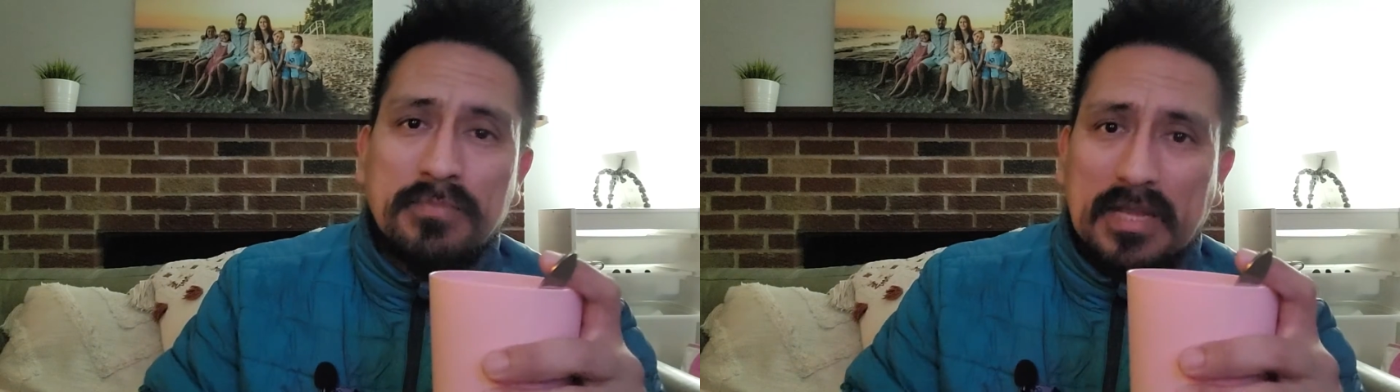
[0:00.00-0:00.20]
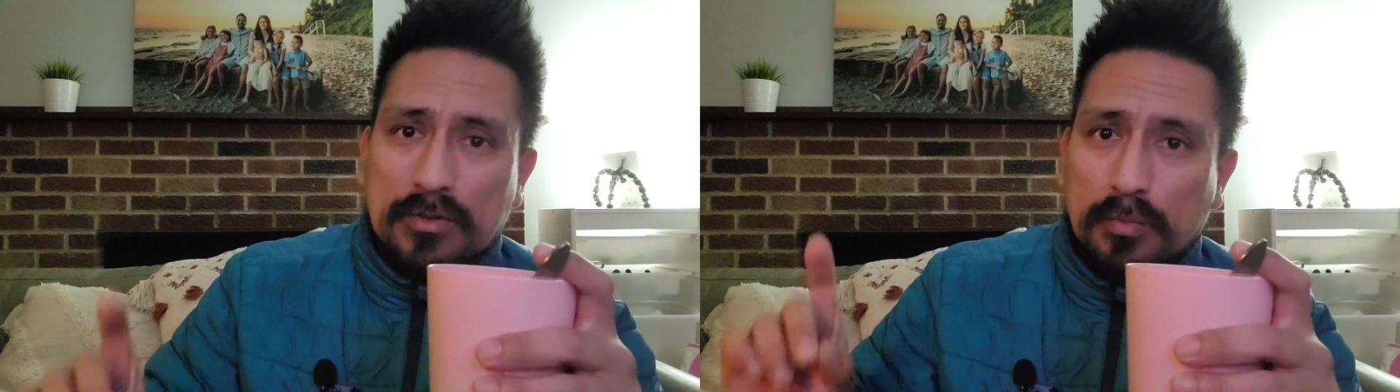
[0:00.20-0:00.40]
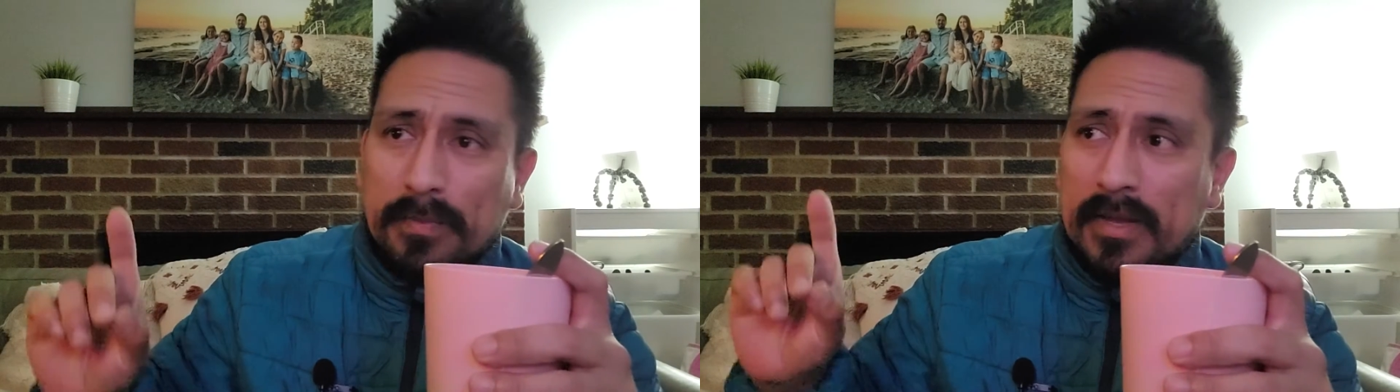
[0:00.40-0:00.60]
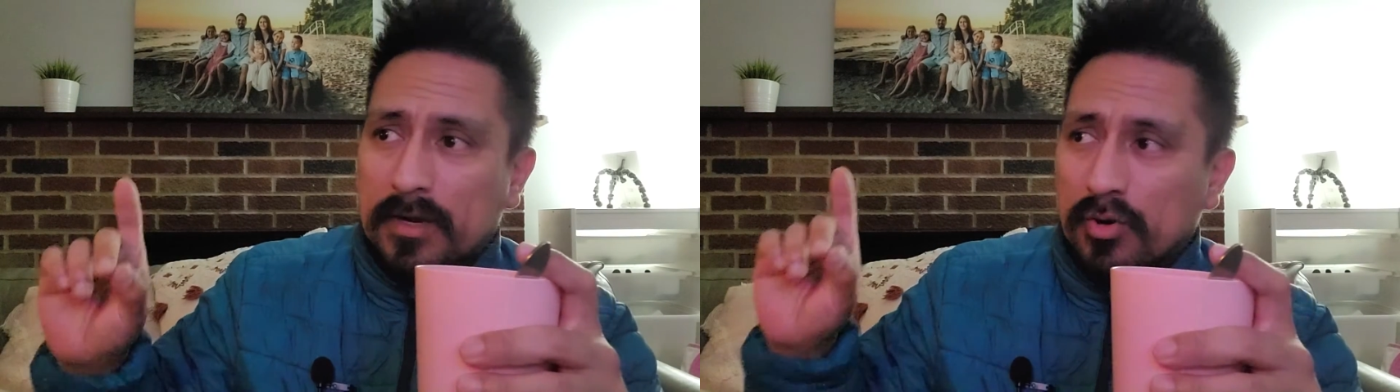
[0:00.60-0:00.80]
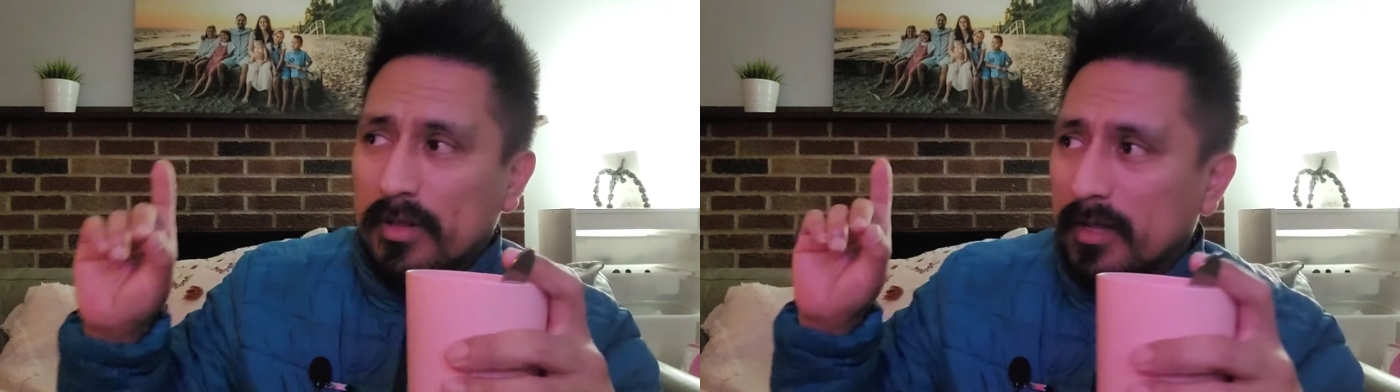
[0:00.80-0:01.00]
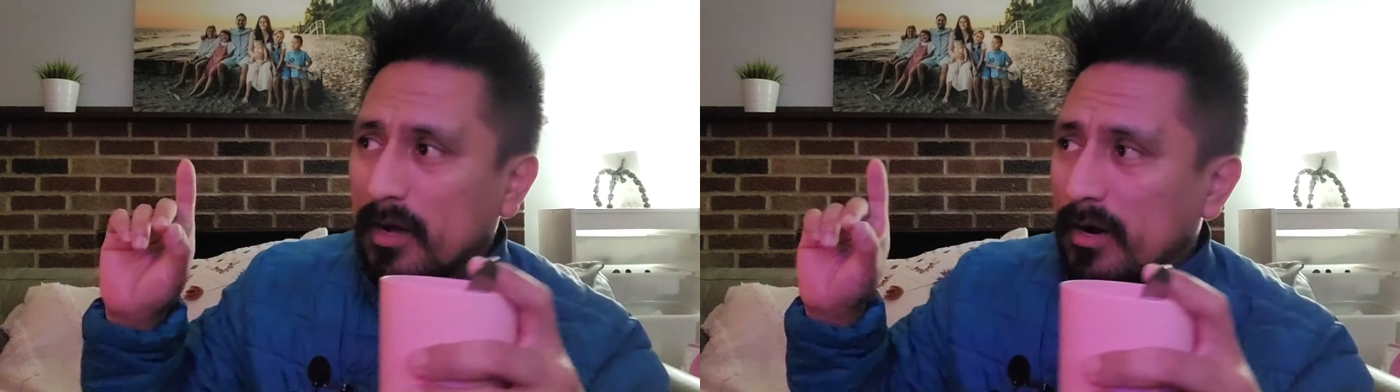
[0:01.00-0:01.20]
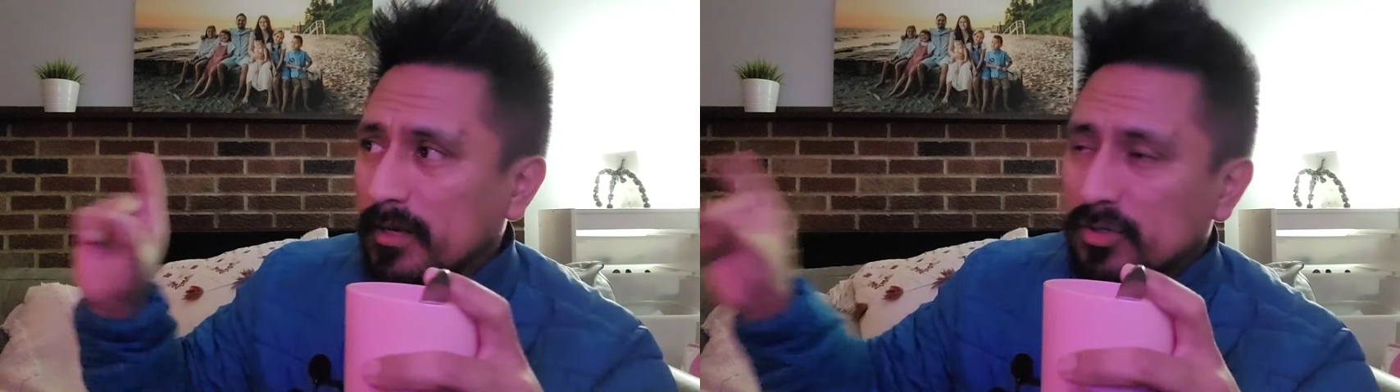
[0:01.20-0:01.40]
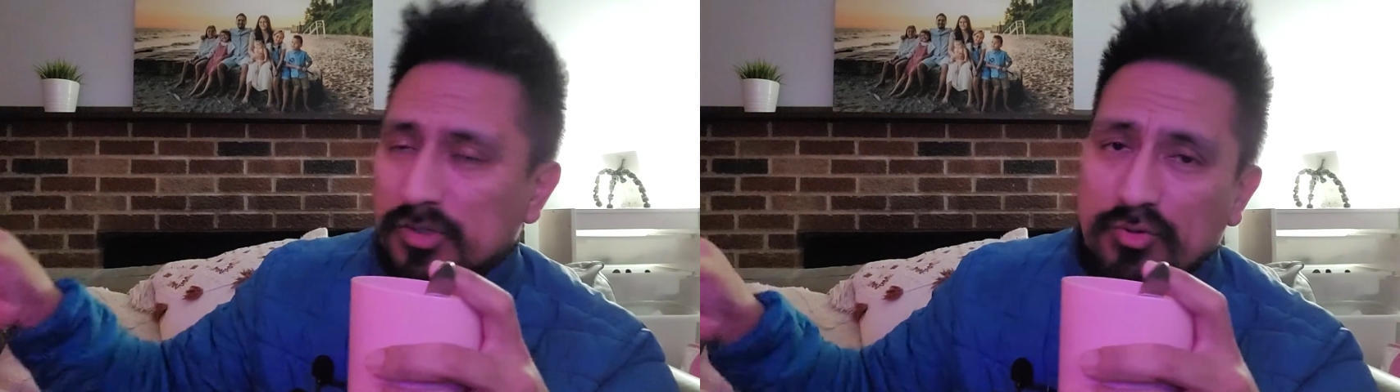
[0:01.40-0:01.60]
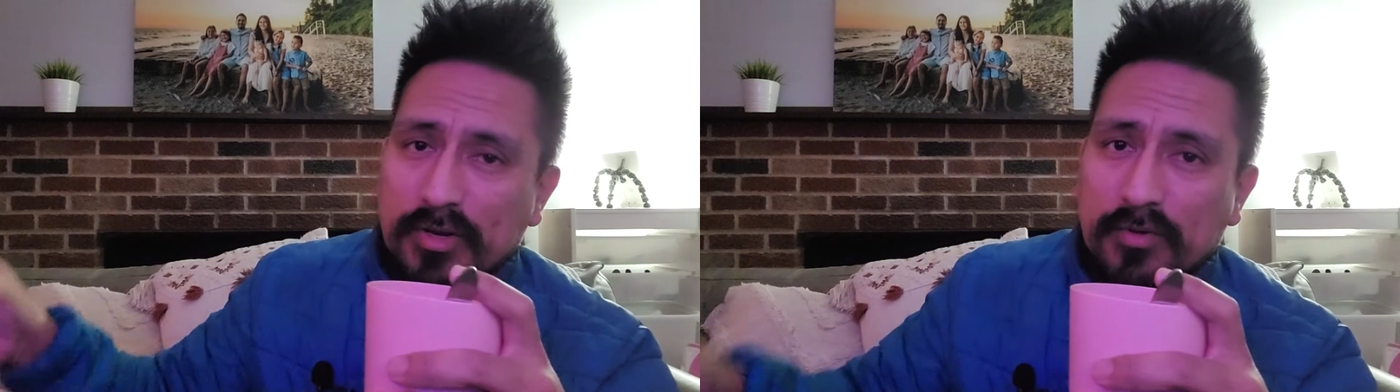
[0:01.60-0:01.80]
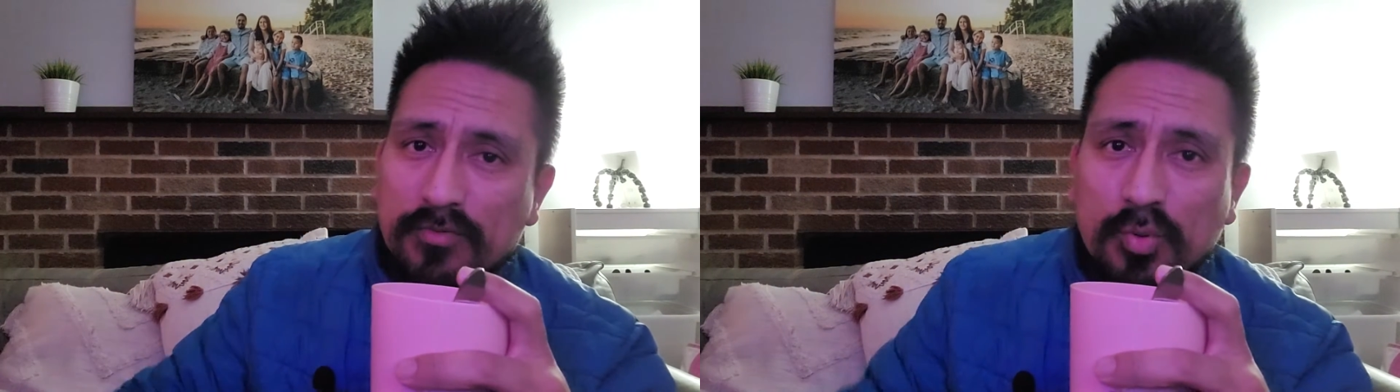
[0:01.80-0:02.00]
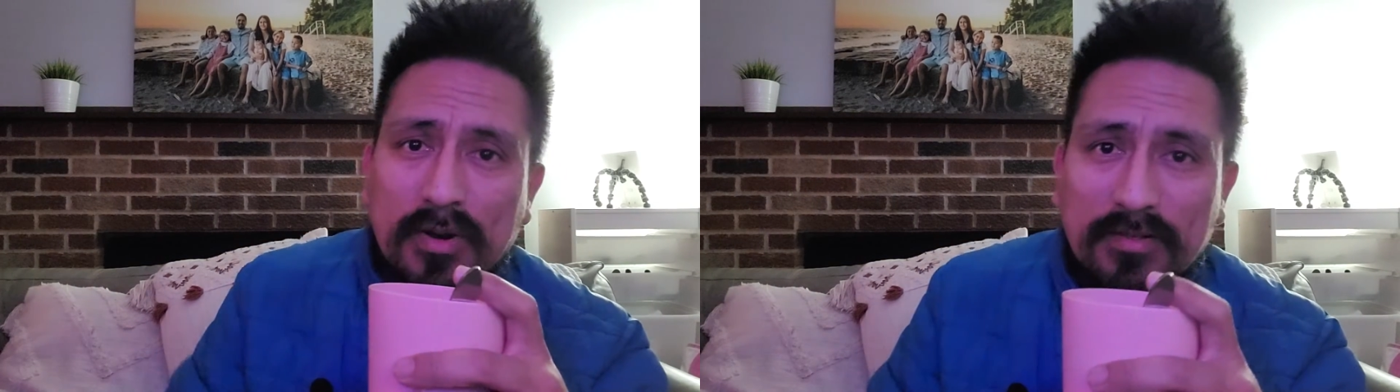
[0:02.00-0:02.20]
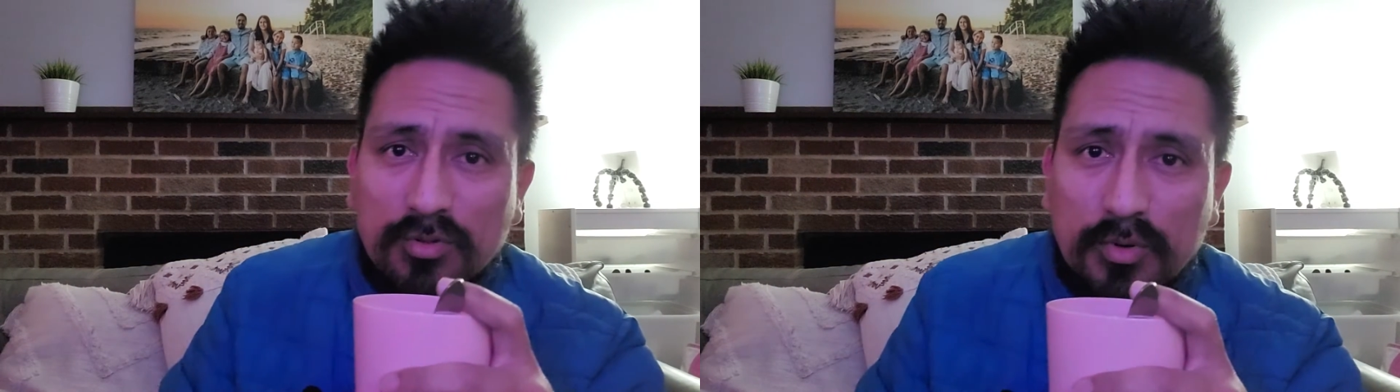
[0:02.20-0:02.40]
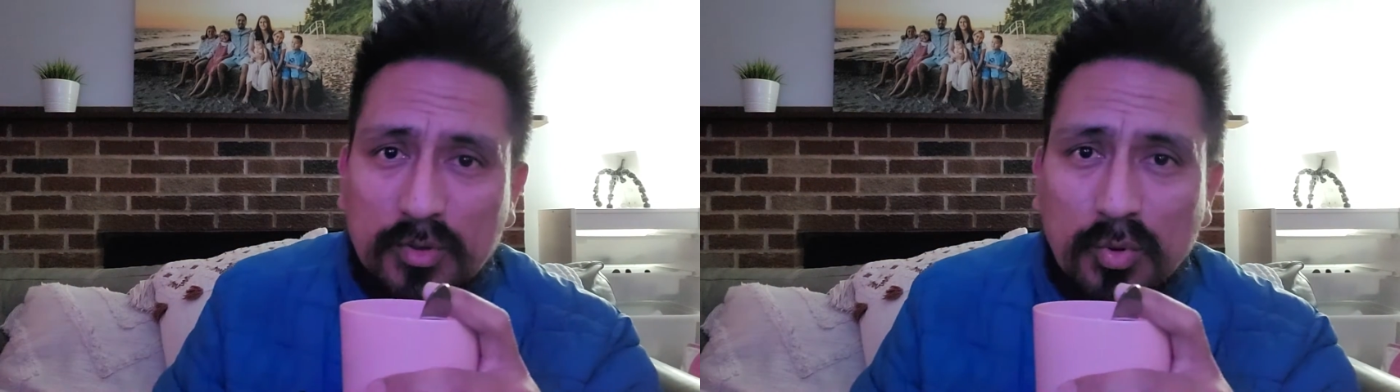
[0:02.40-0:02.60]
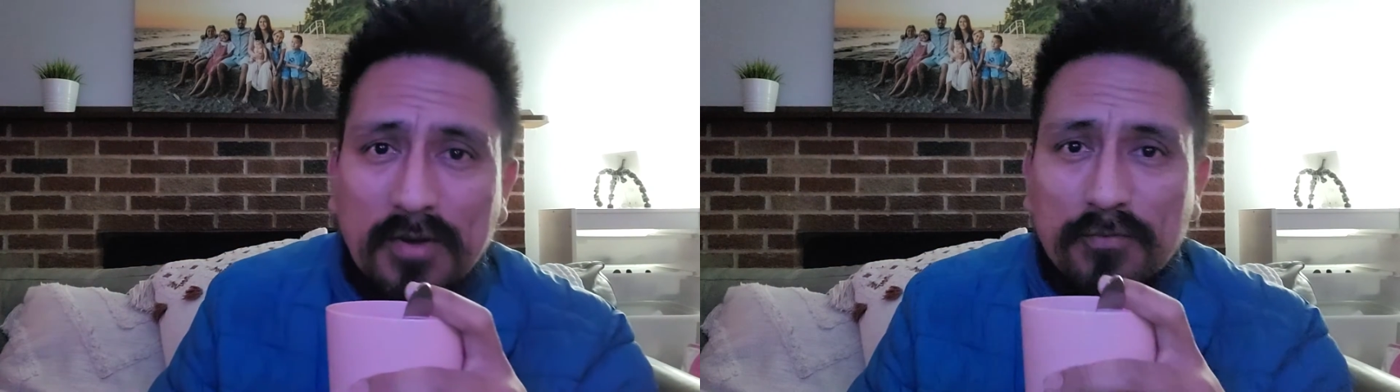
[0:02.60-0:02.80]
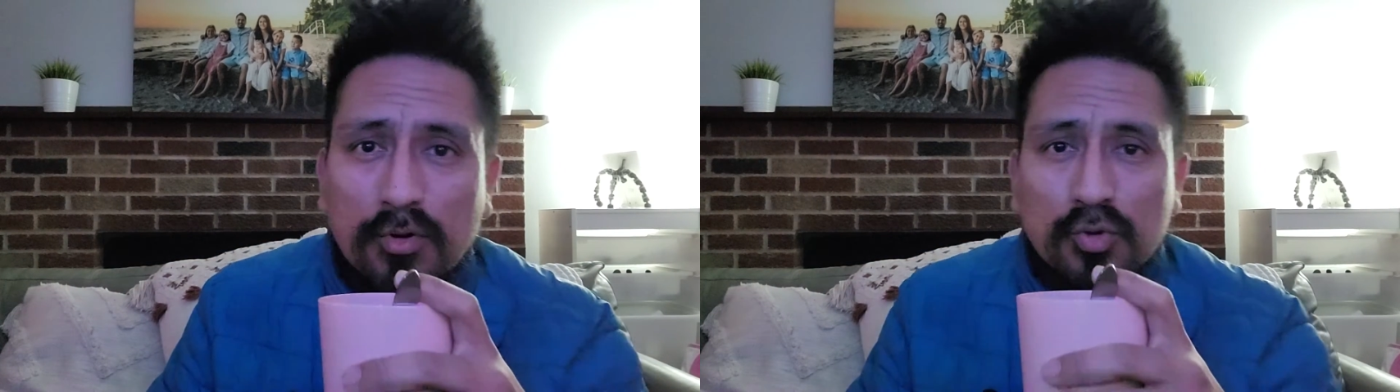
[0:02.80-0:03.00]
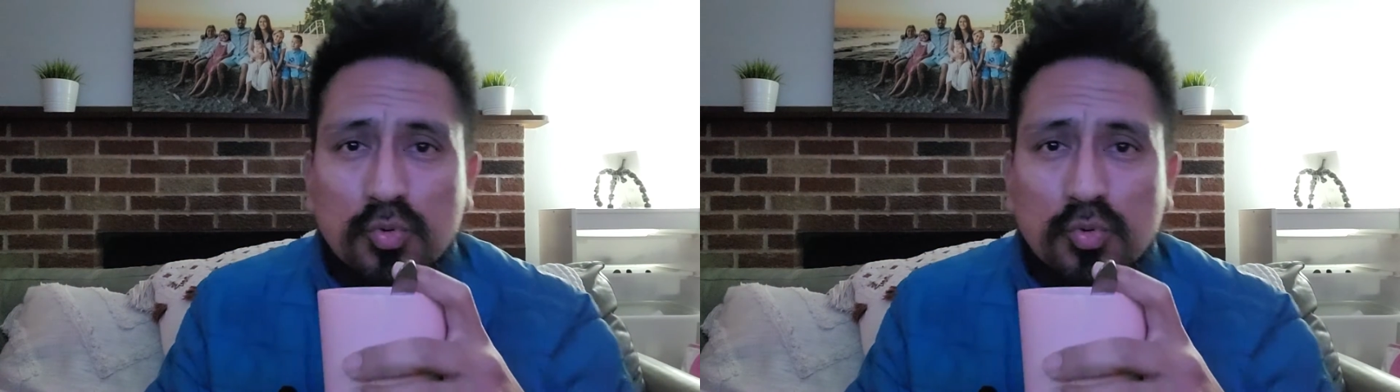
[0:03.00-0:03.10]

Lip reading: than to pay a credit card interest rate of 23, 24,